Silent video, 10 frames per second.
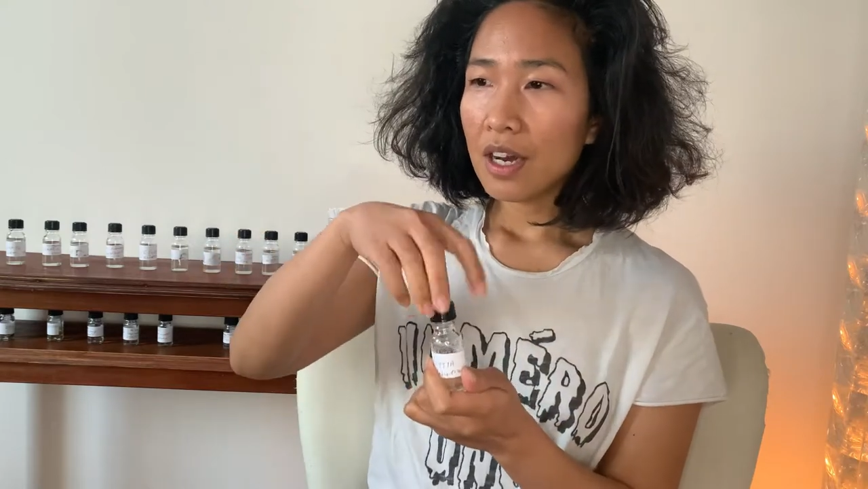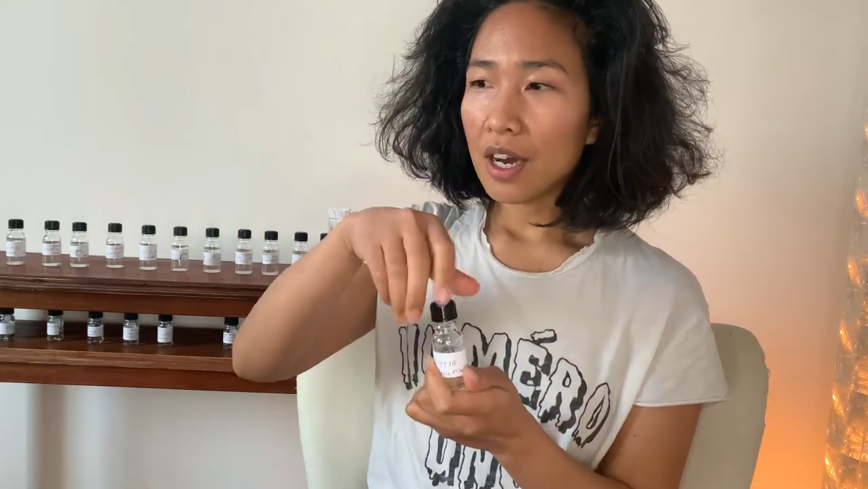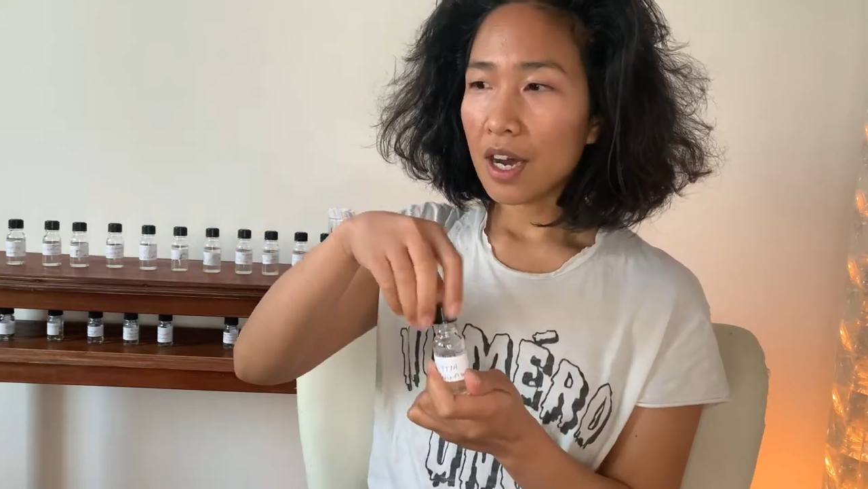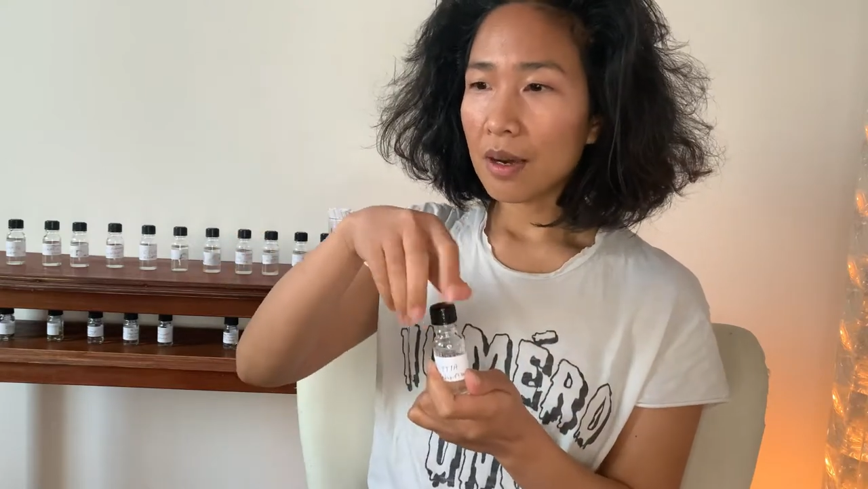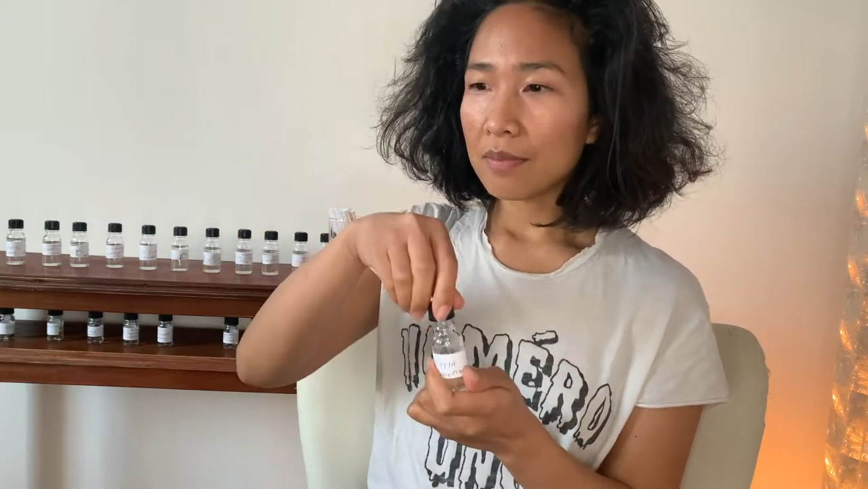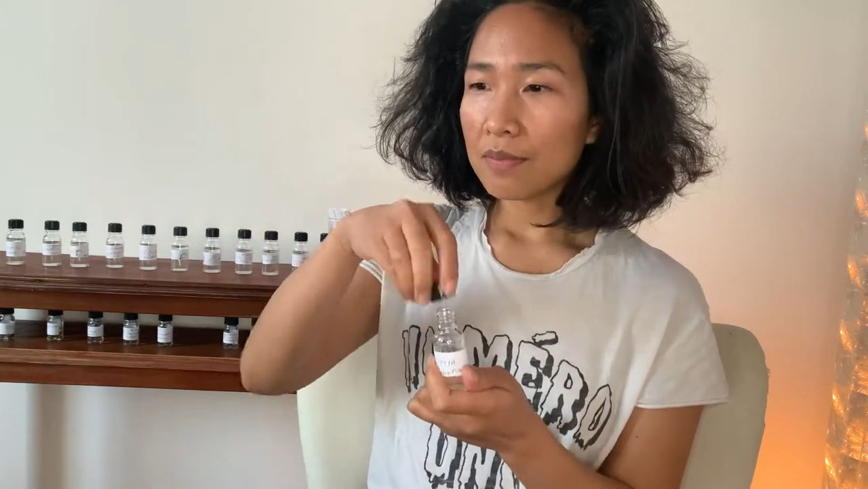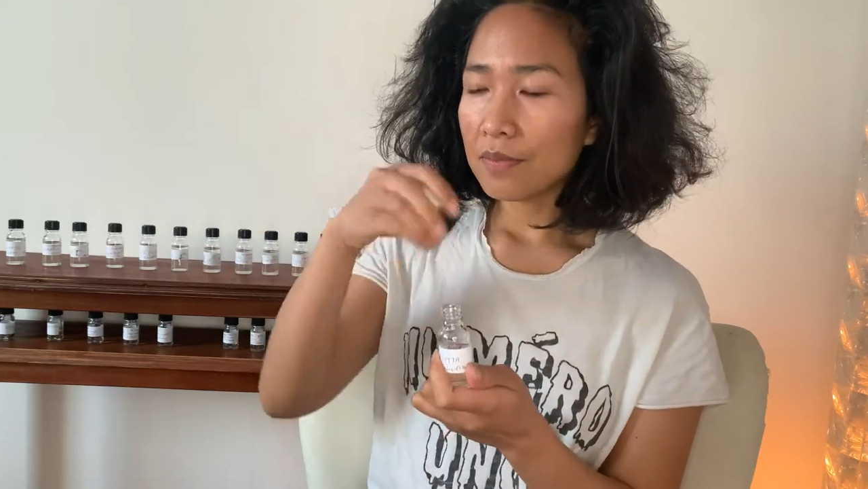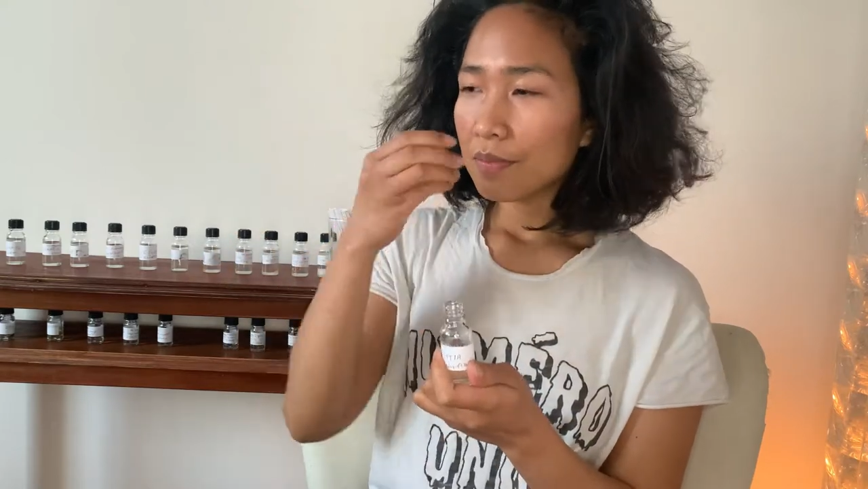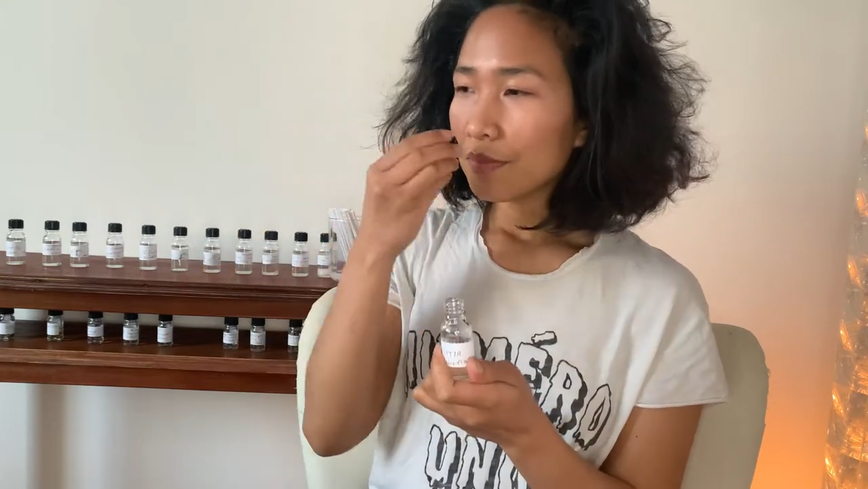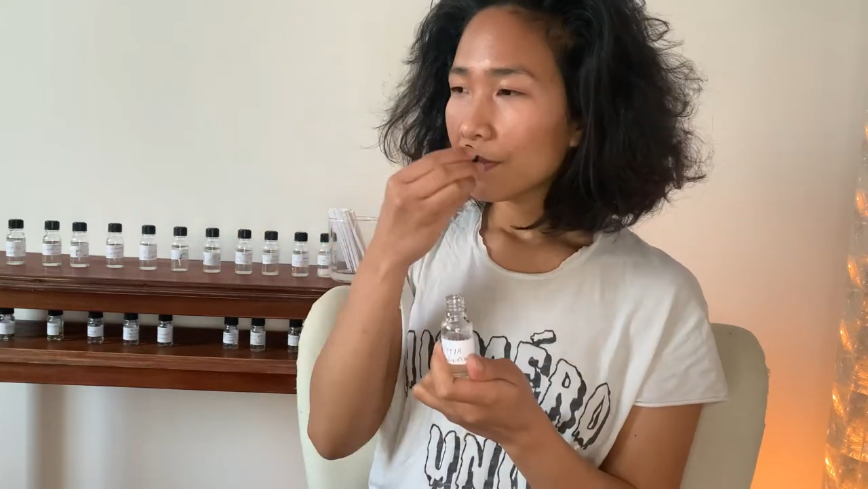
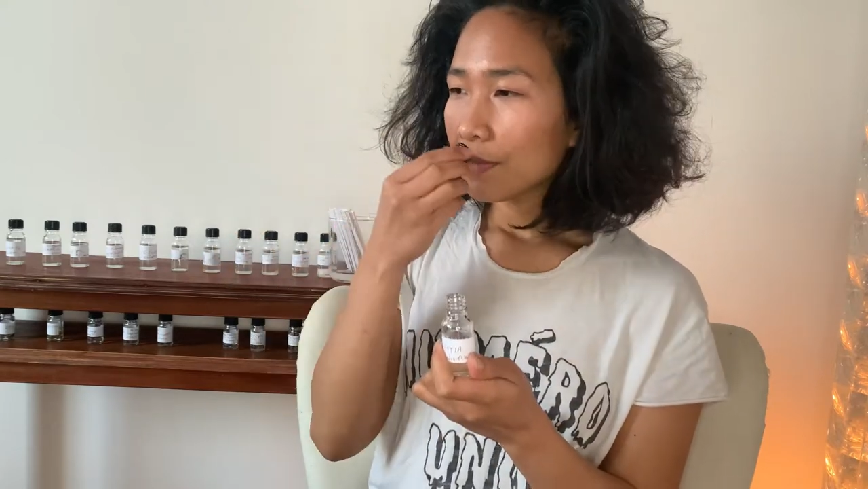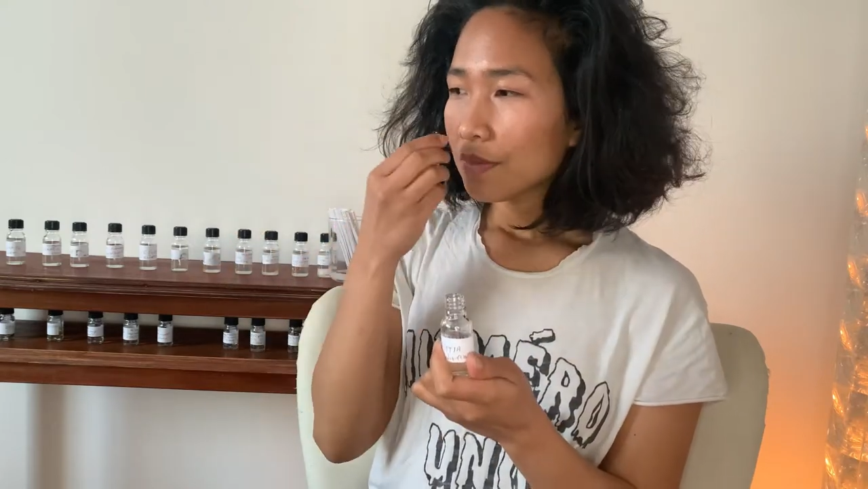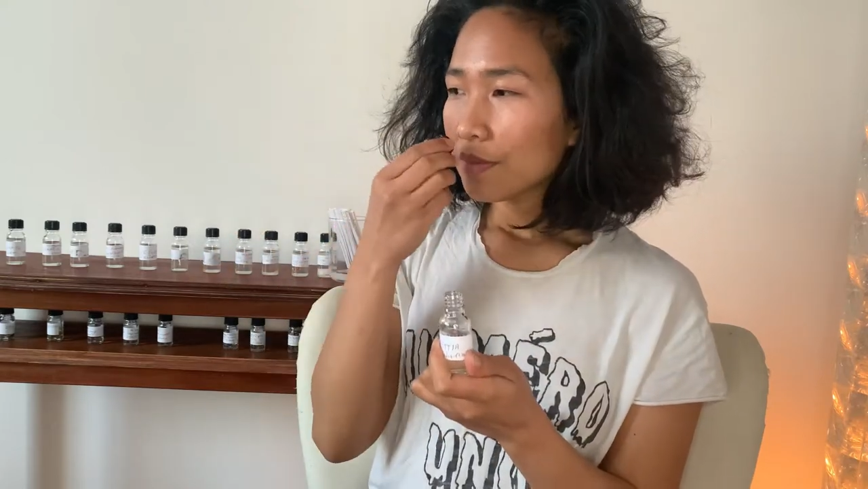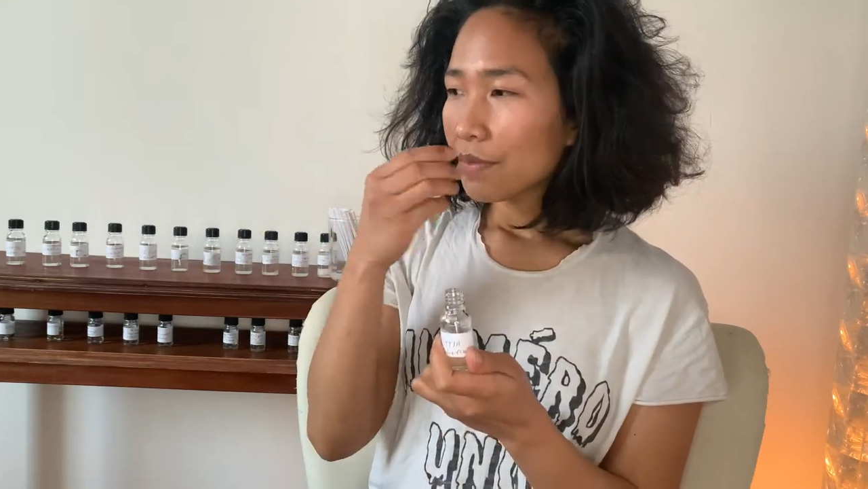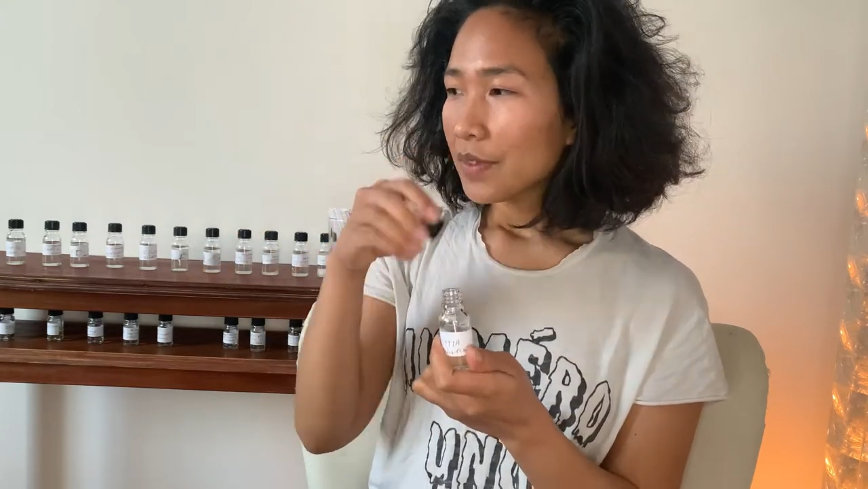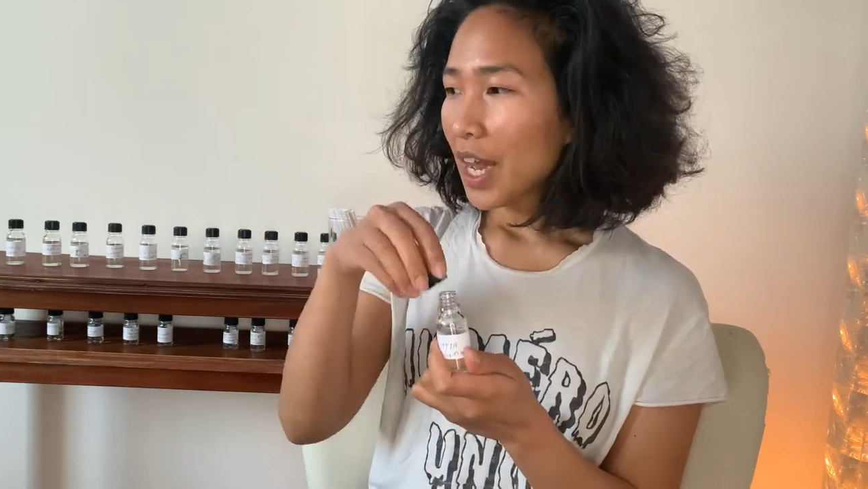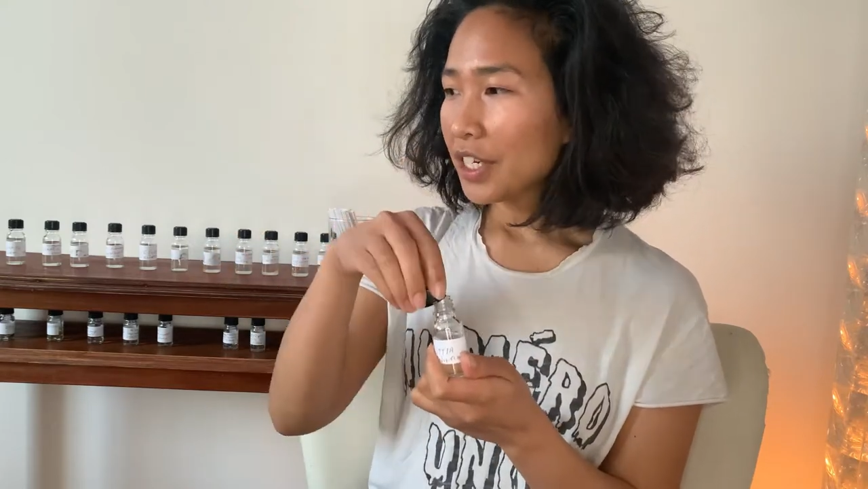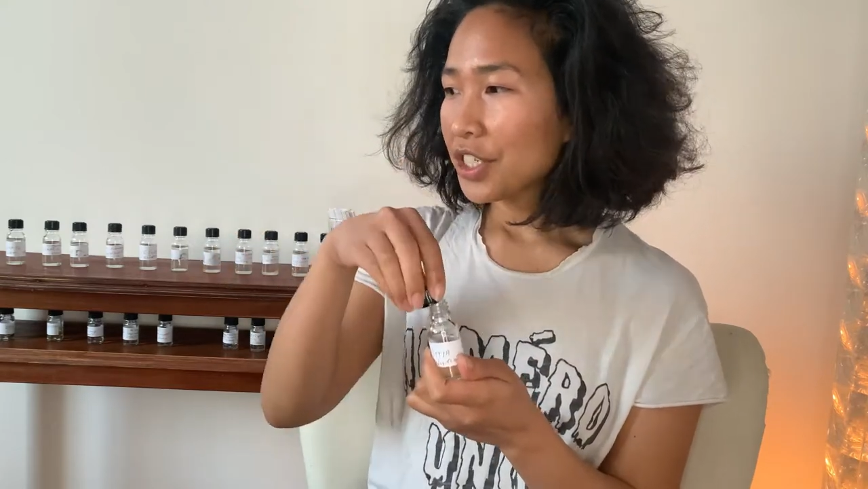and